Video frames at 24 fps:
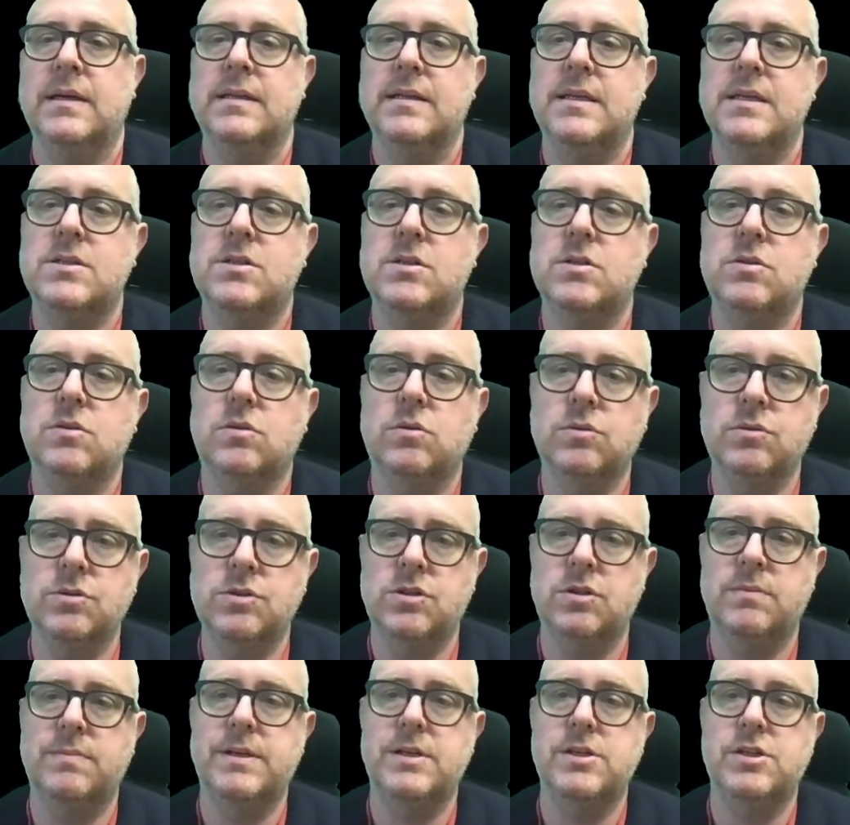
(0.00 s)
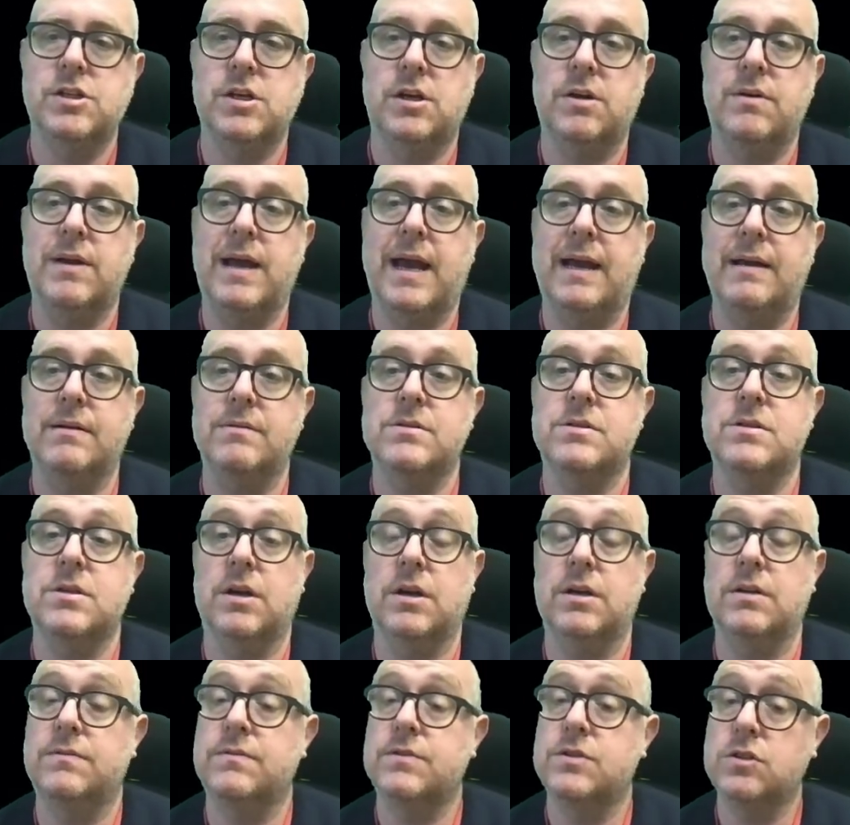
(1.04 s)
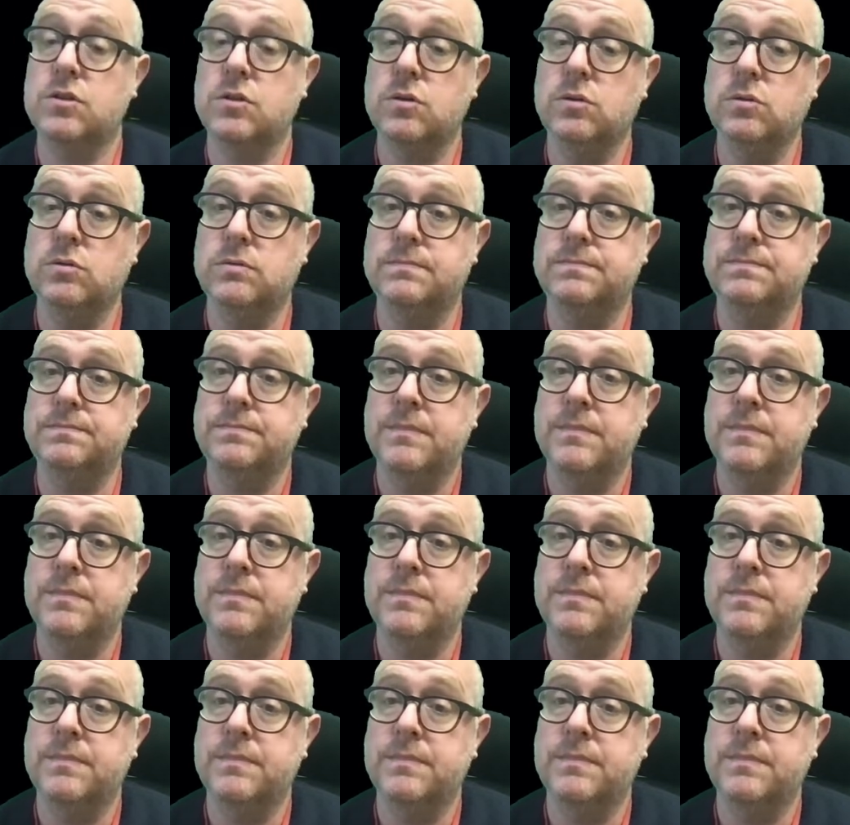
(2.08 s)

This has also been shown outside of school.